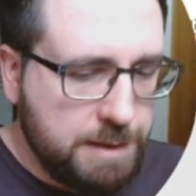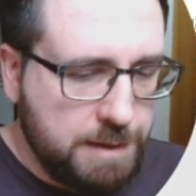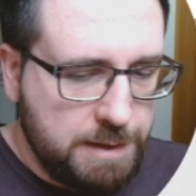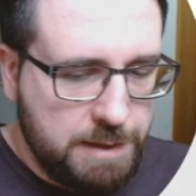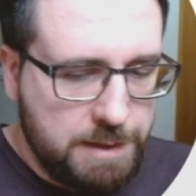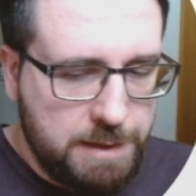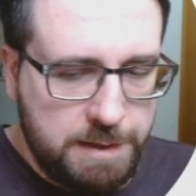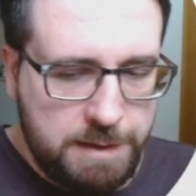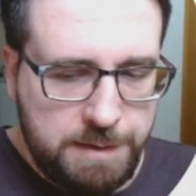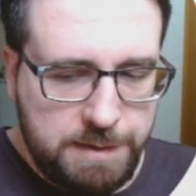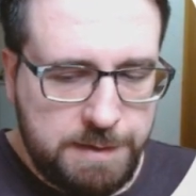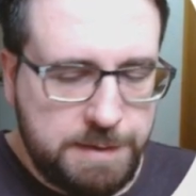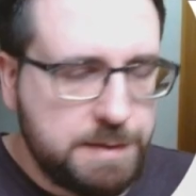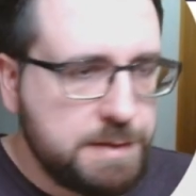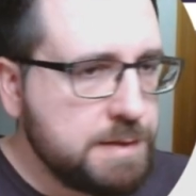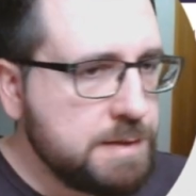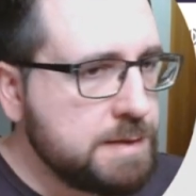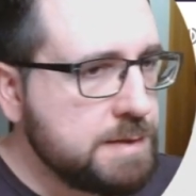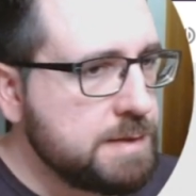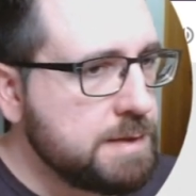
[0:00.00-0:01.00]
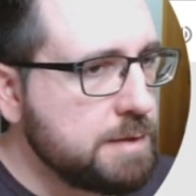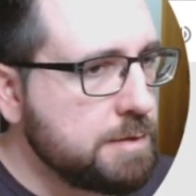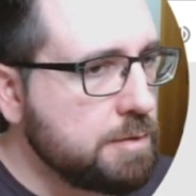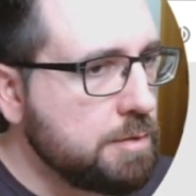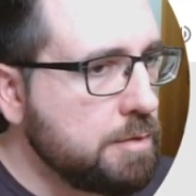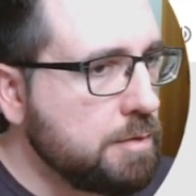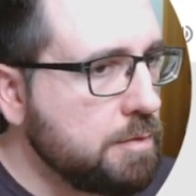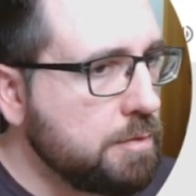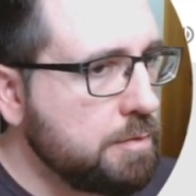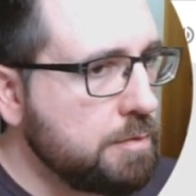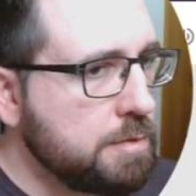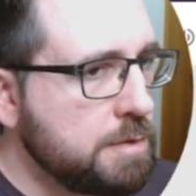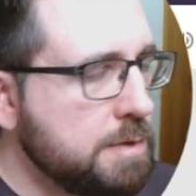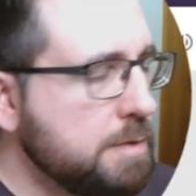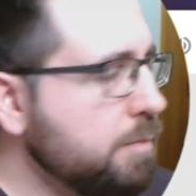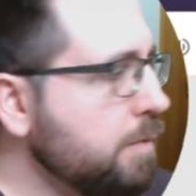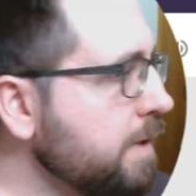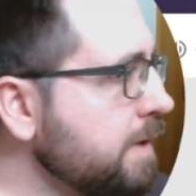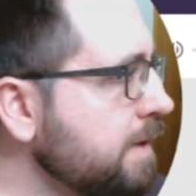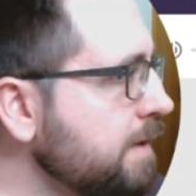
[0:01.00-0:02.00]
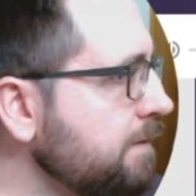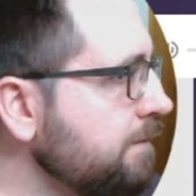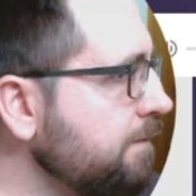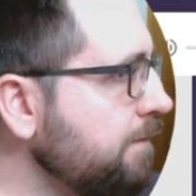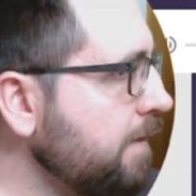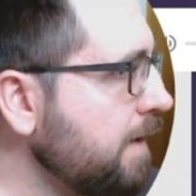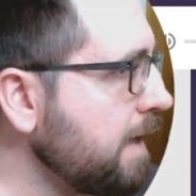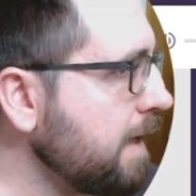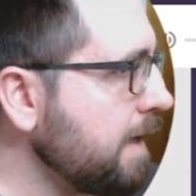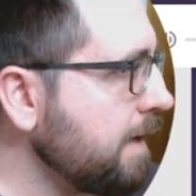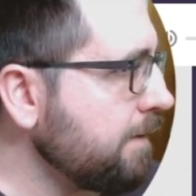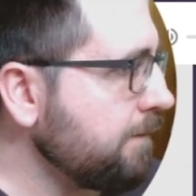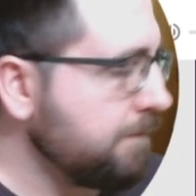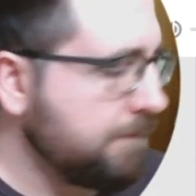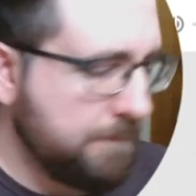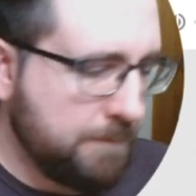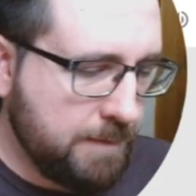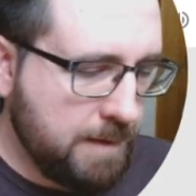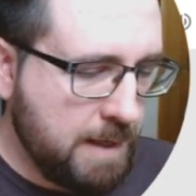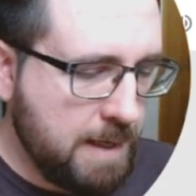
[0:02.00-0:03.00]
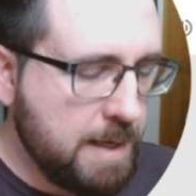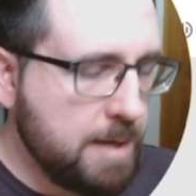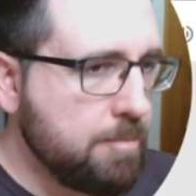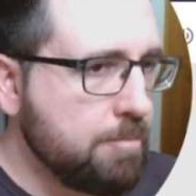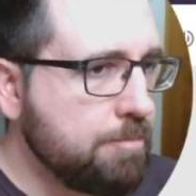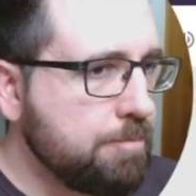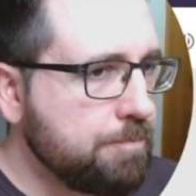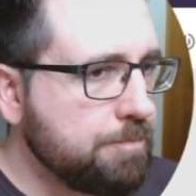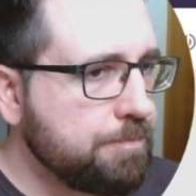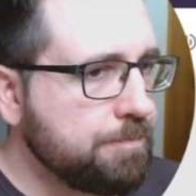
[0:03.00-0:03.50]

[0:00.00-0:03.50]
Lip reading: is 0.25 m.